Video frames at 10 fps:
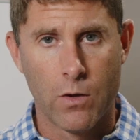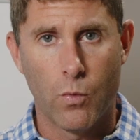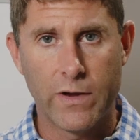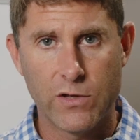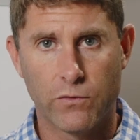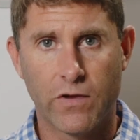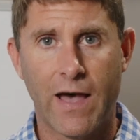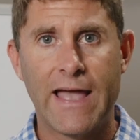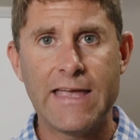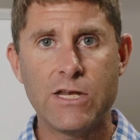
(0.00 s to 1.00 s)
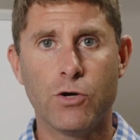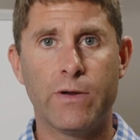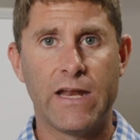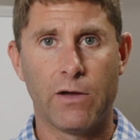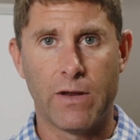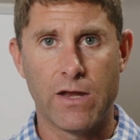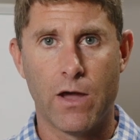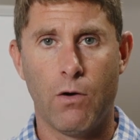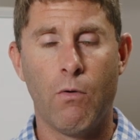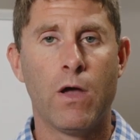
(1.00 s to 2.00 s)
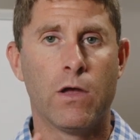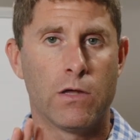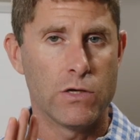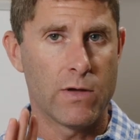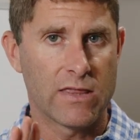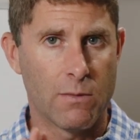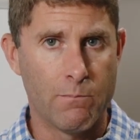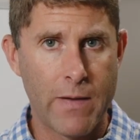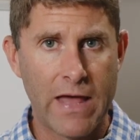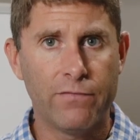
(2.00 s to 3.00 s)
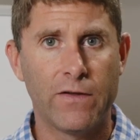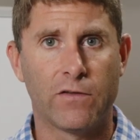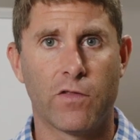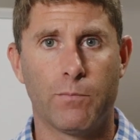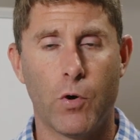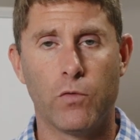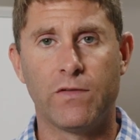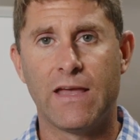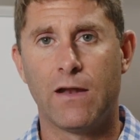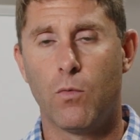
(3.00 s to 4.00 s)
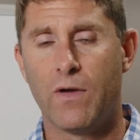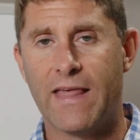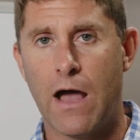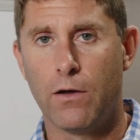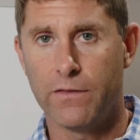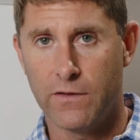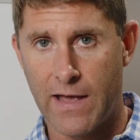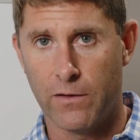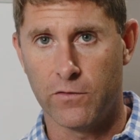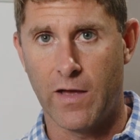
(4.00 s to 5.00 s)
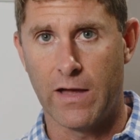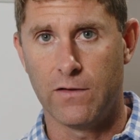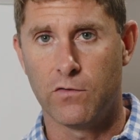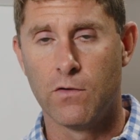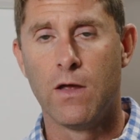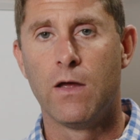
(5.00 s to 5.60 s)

When you tighten your eating window, you get the benefits of the protein without the downsides.